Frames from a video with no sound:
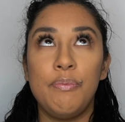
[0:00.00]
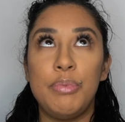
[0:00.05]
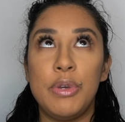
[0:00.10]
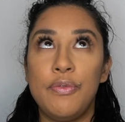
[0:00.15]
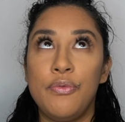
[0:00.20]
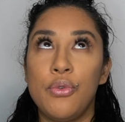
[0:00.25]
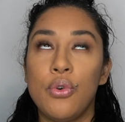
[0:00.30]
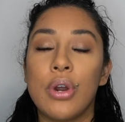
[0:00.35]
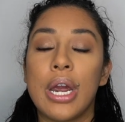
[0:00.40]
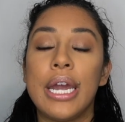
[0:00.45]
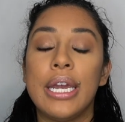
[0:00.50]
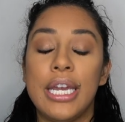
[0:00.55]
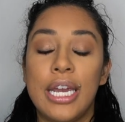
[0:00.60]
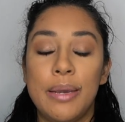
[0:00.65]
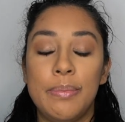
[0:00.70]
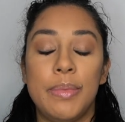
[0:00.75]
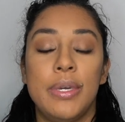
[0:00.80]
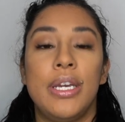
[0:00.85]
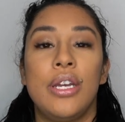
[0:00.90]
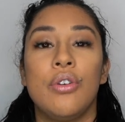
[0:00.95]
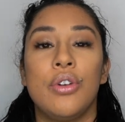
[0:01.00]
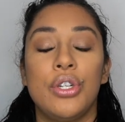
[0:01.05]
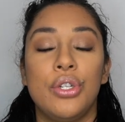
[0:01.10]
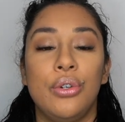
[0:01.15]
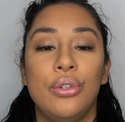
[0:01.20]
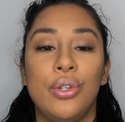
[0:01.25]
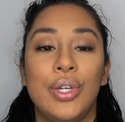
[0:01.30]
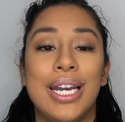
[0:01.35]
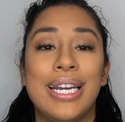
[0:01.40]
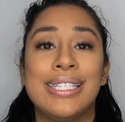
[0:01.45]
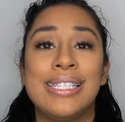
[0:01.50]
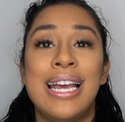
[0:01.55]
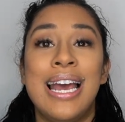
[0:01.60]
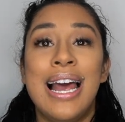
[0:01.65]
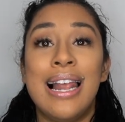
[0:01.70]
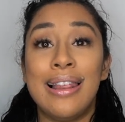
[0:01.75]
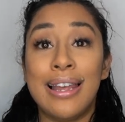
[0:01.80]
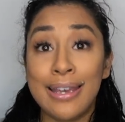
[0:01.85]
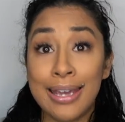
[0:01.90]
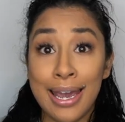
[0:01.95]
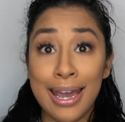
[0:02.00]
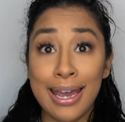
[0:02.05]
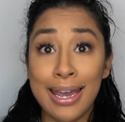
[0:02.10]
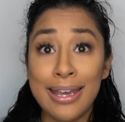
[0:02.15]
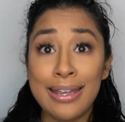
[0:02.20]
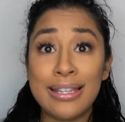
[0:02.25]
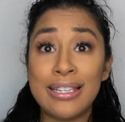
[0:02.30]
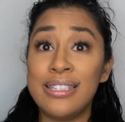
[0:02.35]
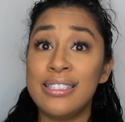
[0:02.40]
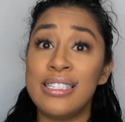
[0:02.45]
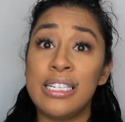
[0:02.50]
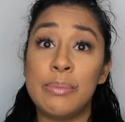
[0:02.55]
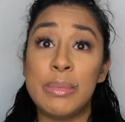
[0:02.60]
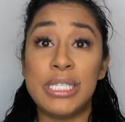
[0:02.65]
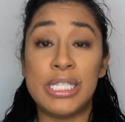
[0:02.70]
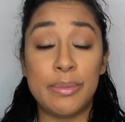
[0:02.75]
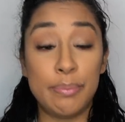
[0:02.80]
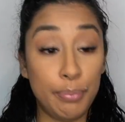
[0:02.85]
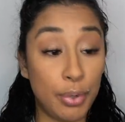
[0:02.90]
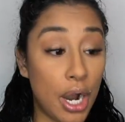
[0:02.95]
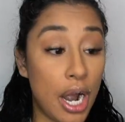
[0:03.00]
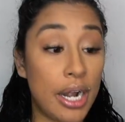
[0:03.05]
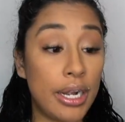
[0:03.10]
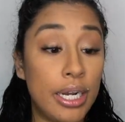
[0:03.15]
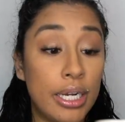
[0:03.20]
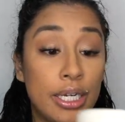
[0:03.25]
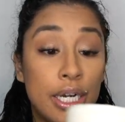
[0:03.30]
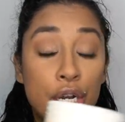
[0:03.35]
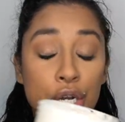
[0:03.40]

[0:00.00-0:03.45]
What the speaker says: before I came here and told you guys like, hey, this is an amazing product.